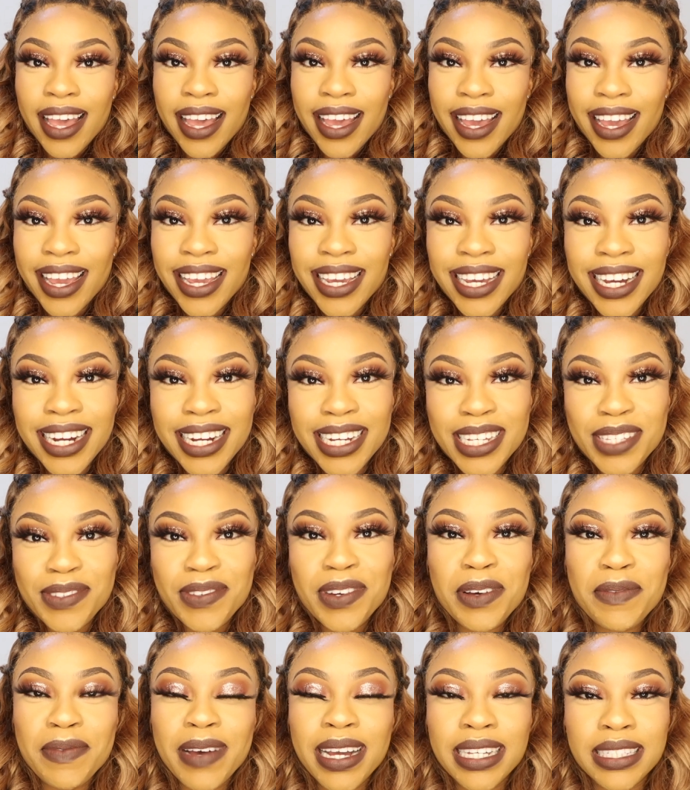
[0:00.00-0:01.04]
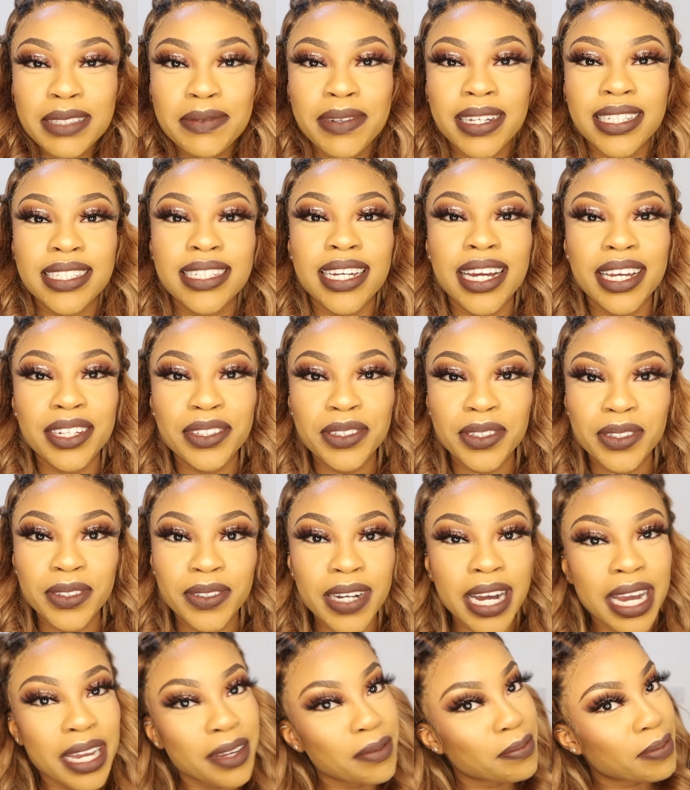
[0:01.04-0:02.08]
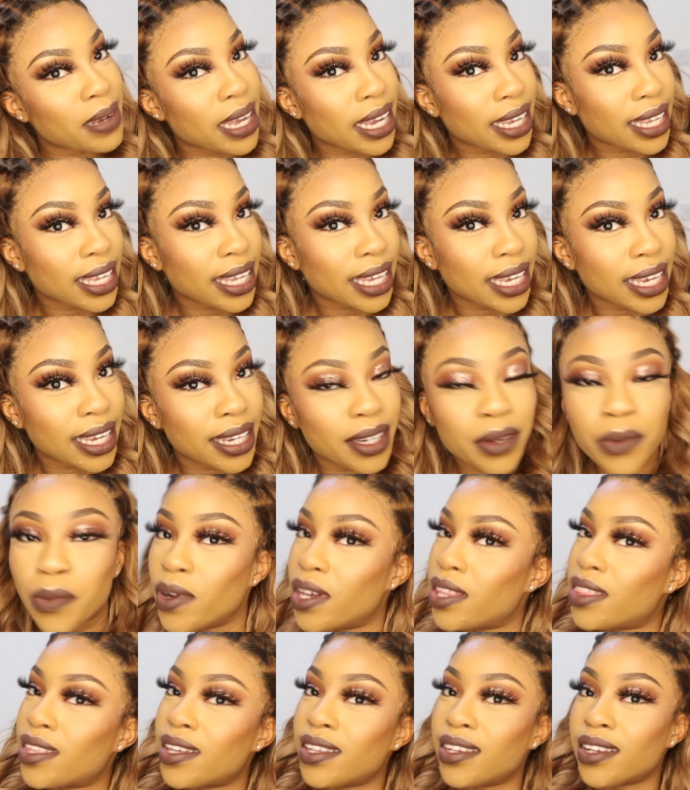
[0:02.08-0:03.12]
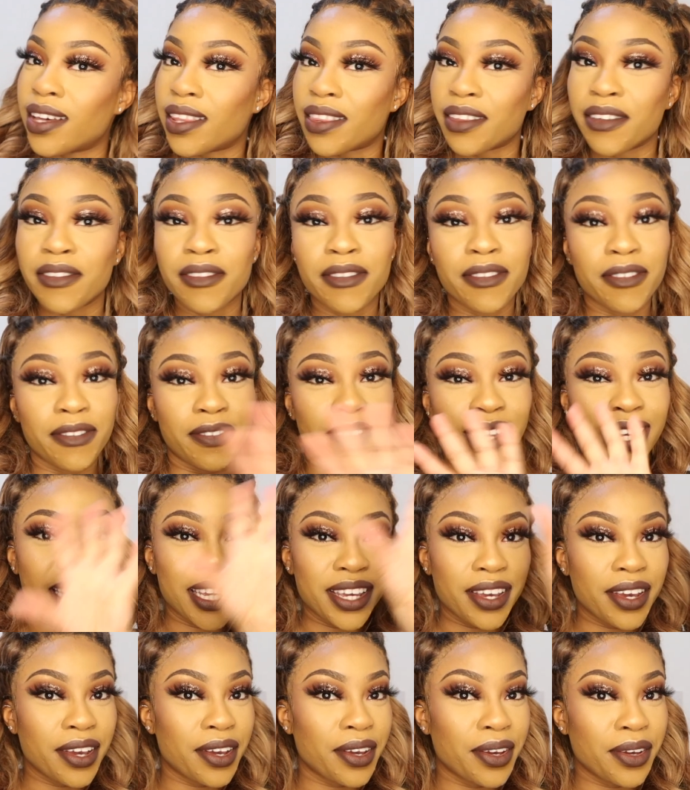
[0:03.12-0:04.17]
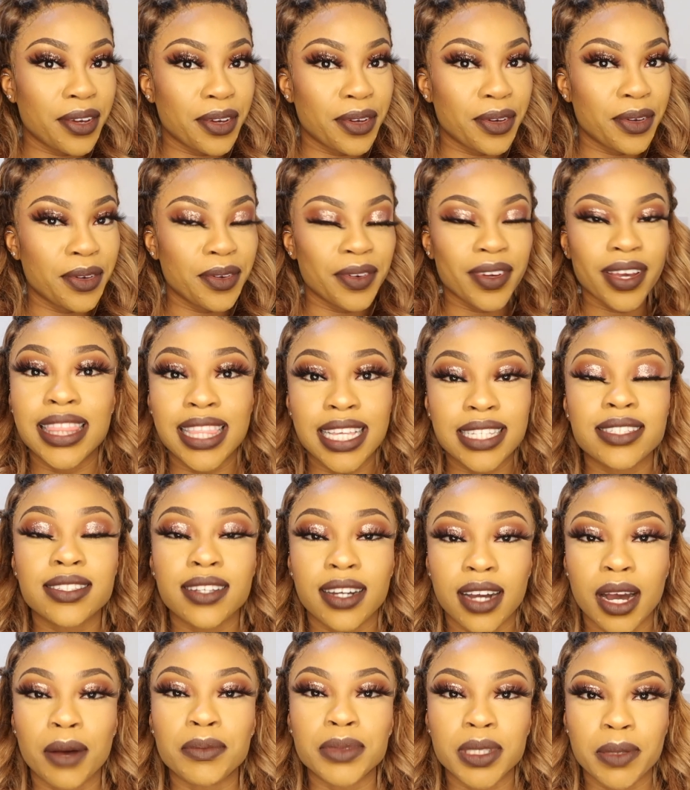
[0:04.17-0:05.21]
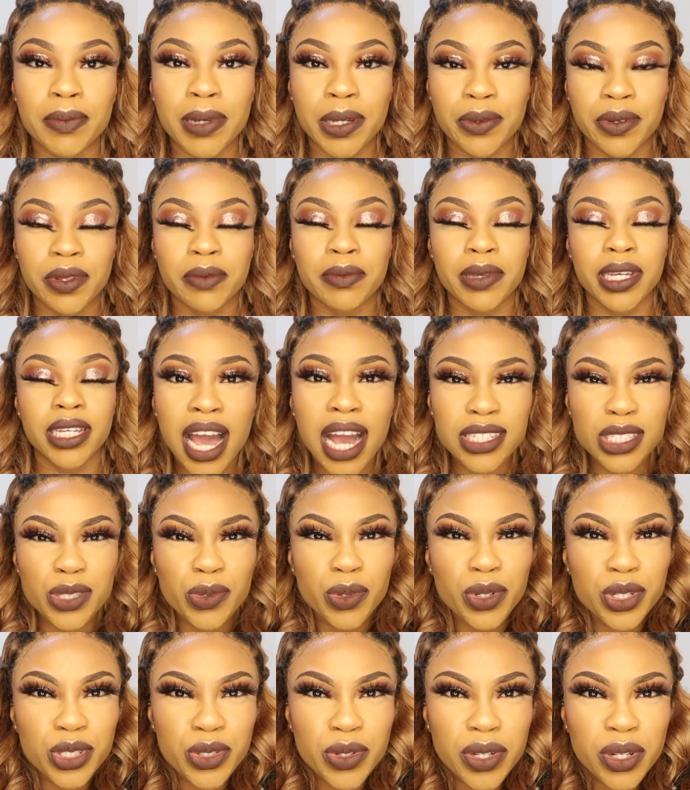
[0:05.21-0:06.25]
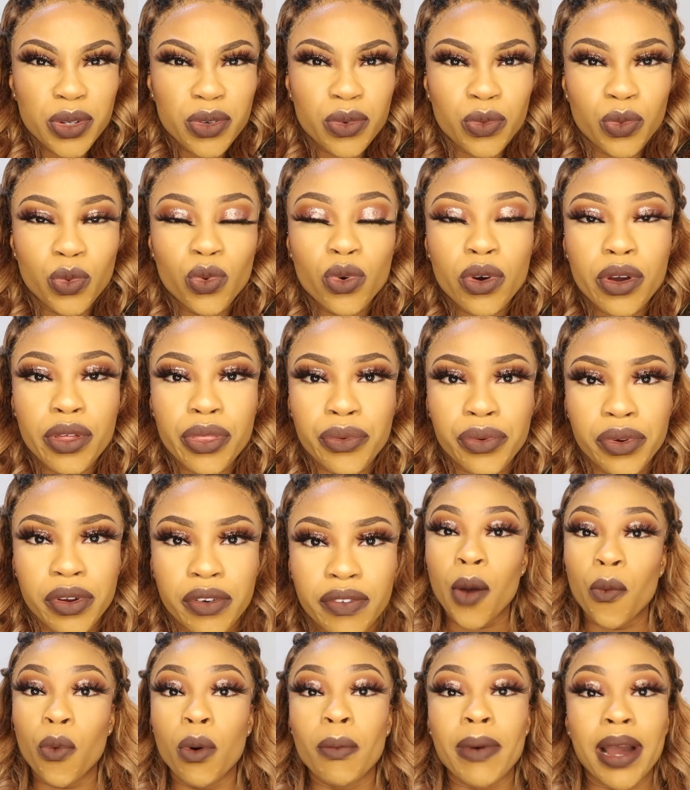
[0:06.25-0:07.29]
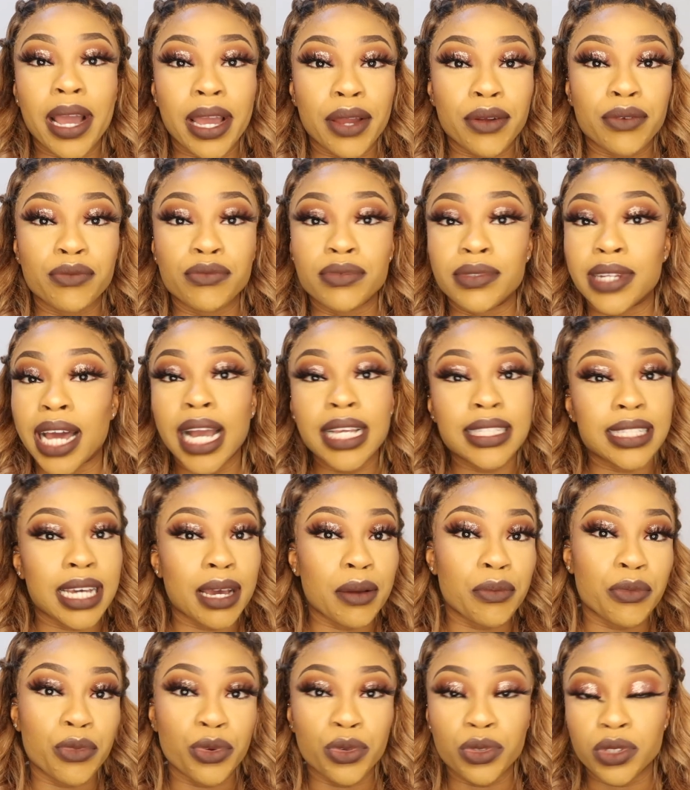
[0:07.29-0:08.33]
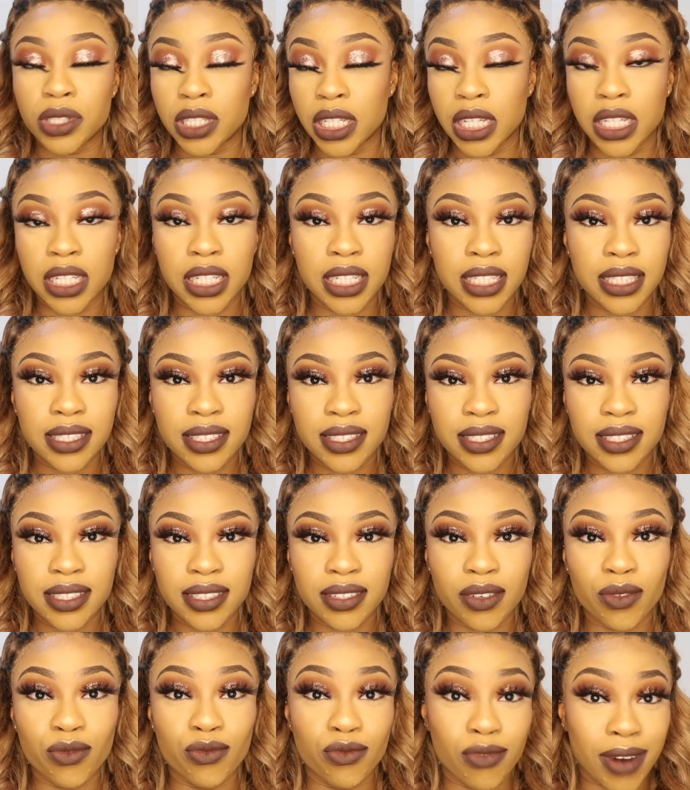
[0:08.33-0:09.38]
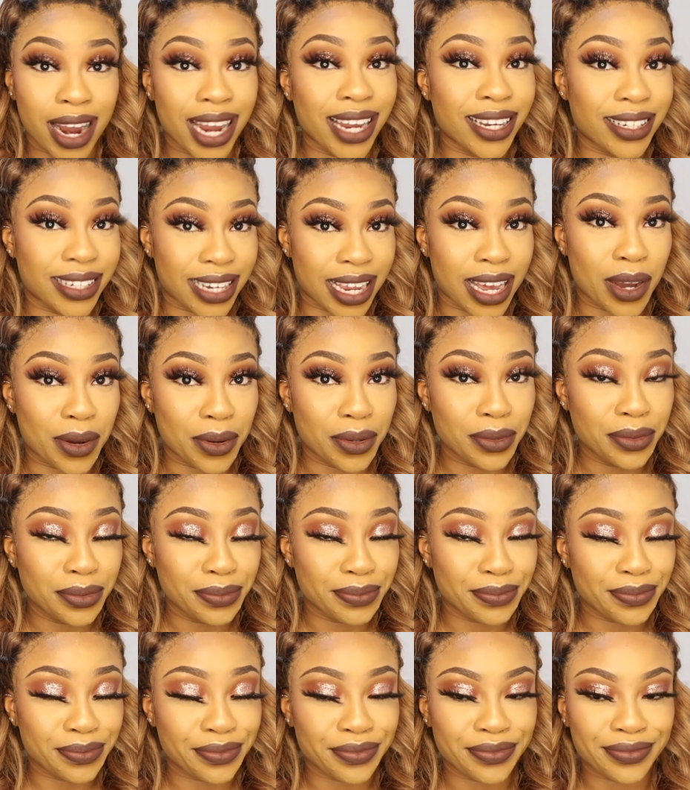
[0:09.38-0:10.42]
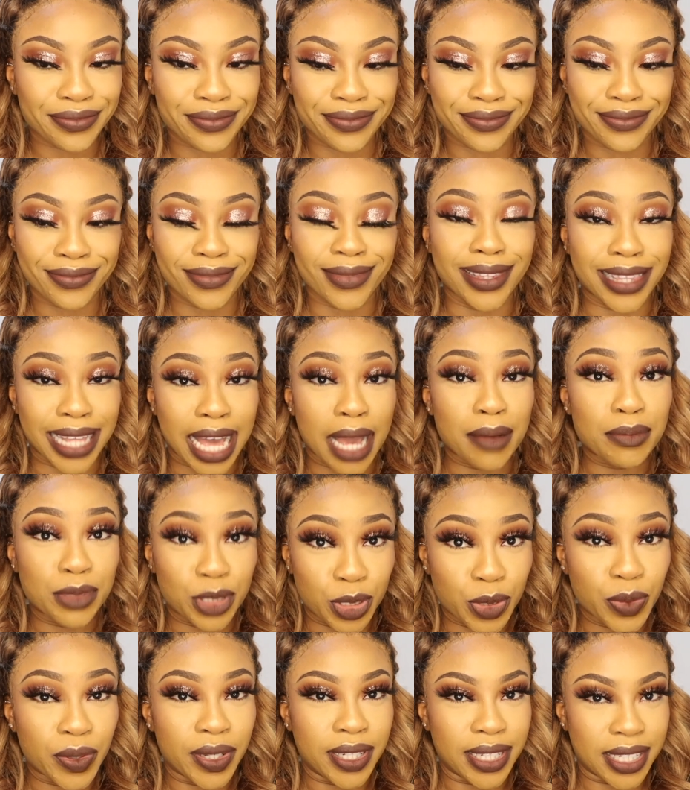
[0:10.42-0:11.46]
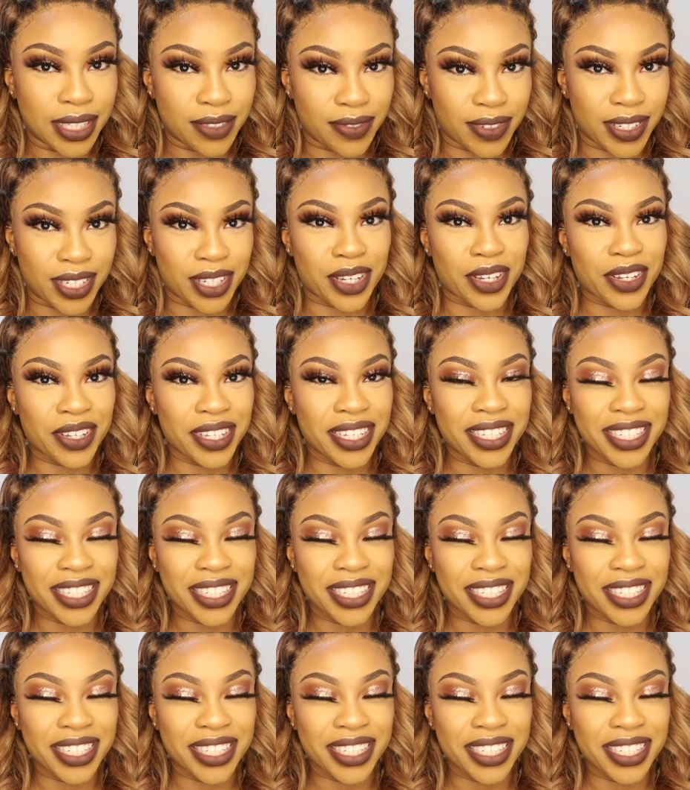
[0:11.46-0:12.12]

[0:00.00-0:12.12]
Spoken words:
Hey guys, welcome back to my channel. I'm back again with another video. This is a come to bed with me. I just want to do a little walkthrough of what my nighttime routine is right now that I'm shooting this video.